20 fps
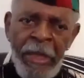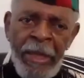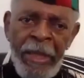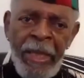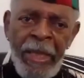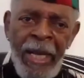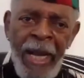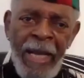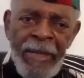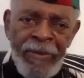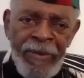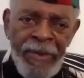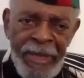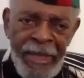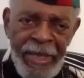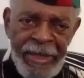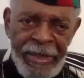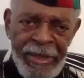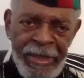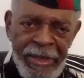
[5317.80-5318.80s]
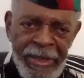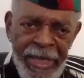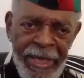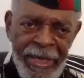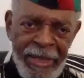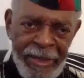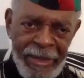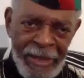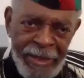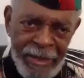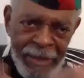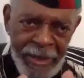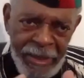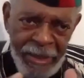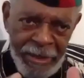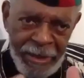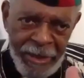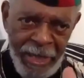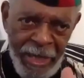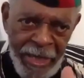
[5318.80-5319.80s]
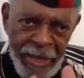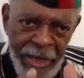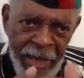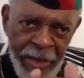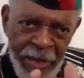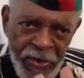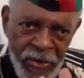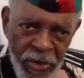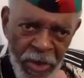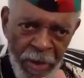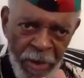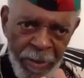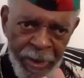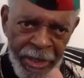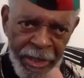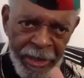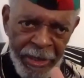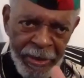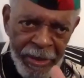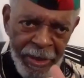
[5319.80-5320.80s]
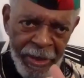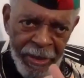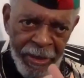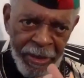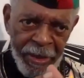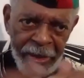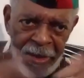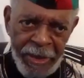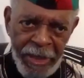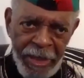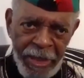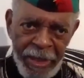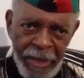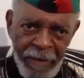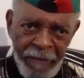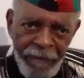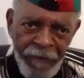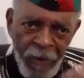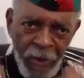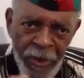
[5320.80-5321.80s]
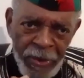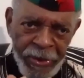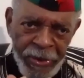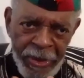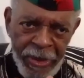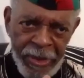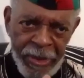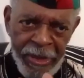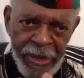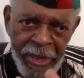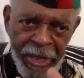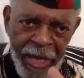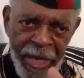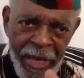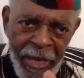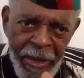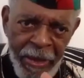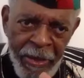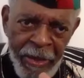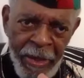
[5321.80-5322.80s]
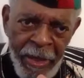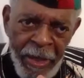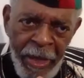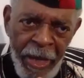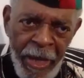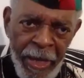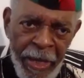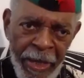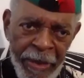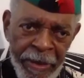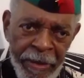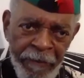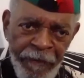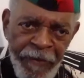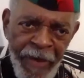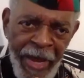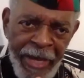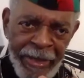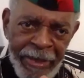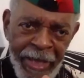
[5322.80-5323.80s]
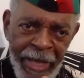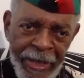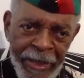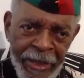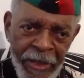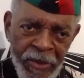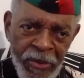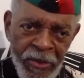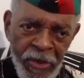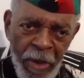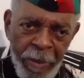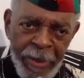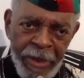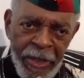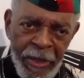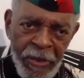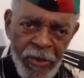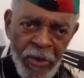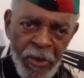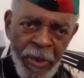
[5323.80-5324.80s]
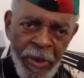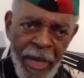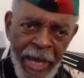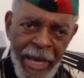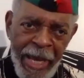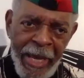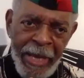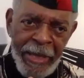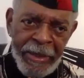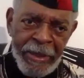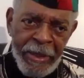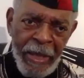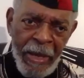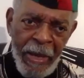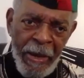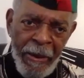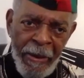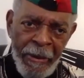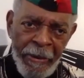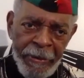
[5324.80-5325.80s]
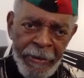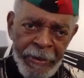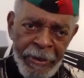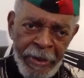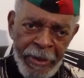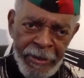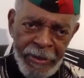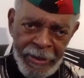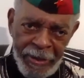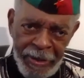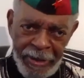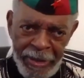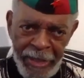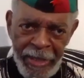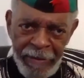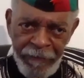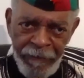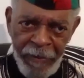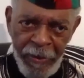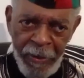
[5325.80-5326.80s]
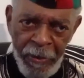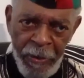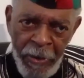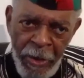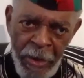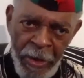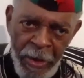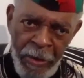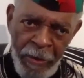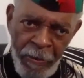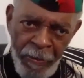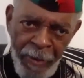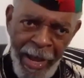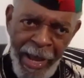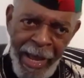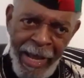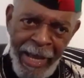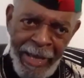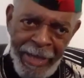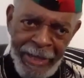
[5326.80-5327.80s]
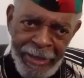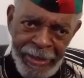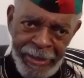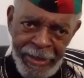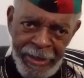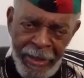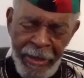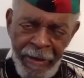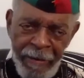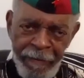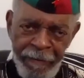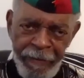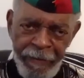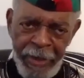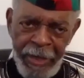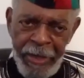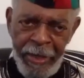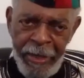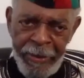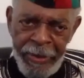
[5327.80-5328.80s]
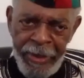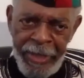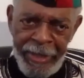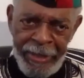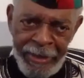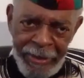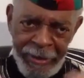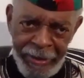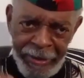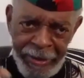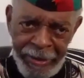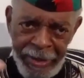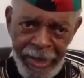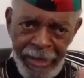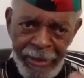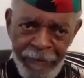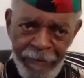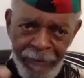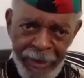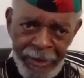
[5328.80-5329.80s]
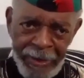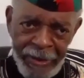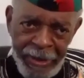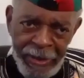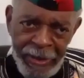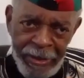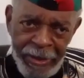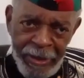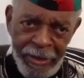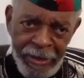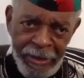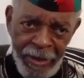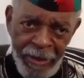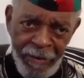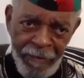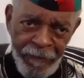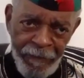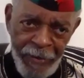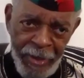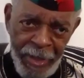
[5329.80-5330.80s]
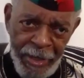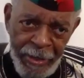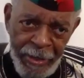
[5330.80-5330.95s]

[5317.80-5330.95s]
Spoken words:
the contradictions that existed in Germany, the contending forces there, the fact that in Germany you had the successful rise of the successful existence of